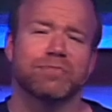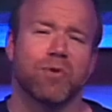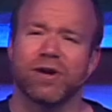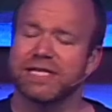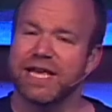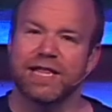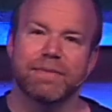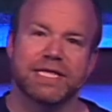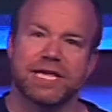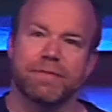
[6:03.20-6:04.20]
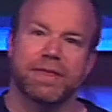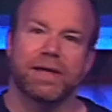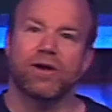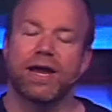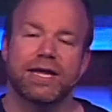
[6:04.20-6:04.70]
more. It's killing me. It's killing me. And
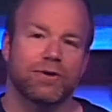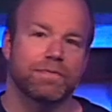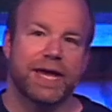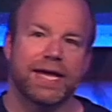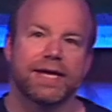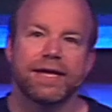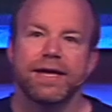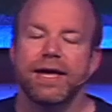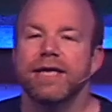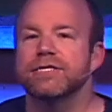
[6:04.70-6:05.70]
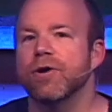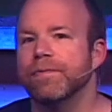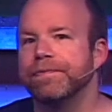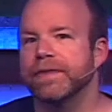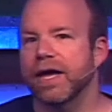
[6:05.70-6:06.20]
then God healed me.
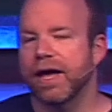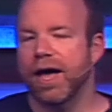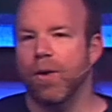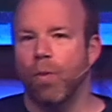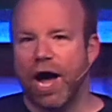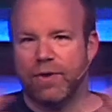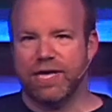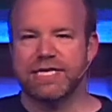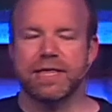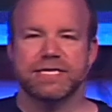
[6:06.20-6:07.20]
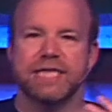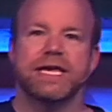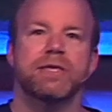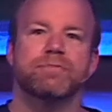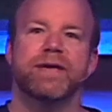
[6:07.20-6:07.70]
So why do I say this? I say
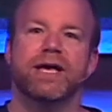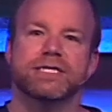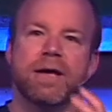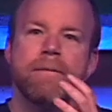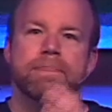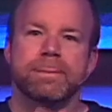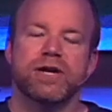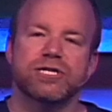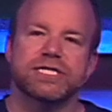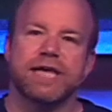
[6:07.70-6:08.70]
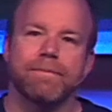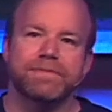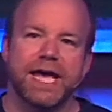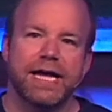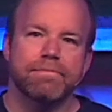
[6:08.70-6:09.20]
this because there's
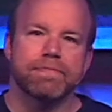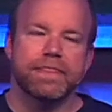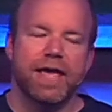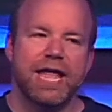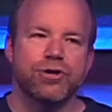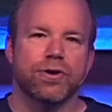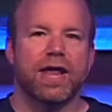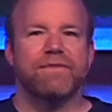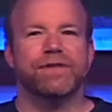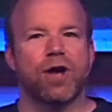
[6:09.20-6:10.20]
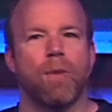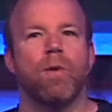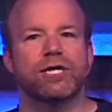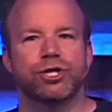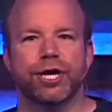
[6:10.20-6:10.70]
something in your life that God
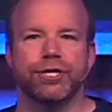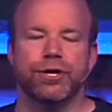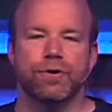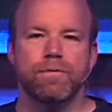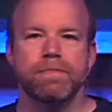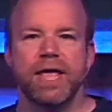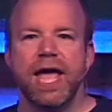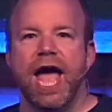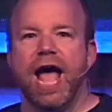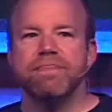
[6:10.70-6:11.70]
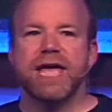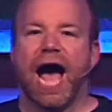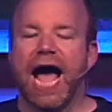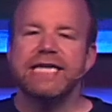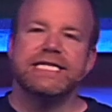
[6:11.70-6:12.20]
wants you to do, and the
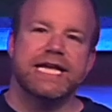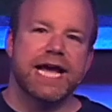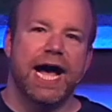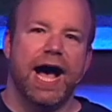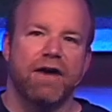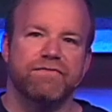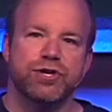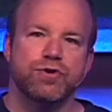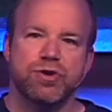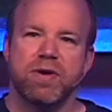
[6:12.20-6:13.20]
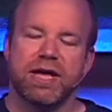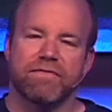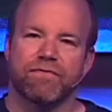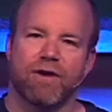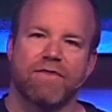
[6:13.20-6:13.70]
idea of you doing it
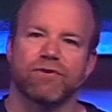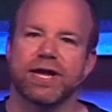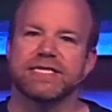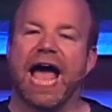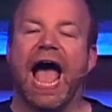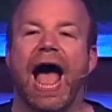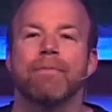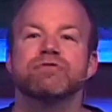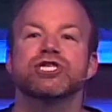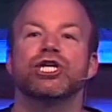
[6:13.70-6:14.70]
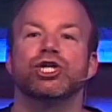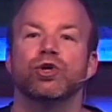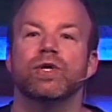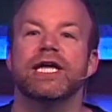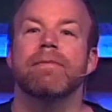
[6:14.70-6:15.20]
forever is
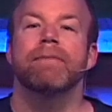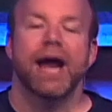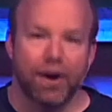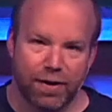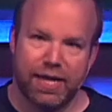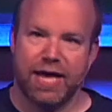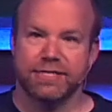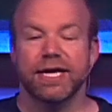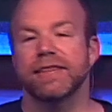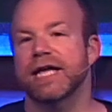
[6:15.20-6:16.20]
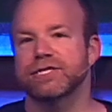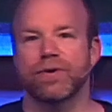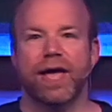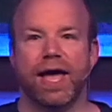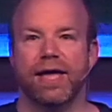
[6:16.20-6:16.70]
absolutely paralyzing, and that's
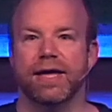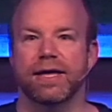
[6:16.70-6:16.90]
okay.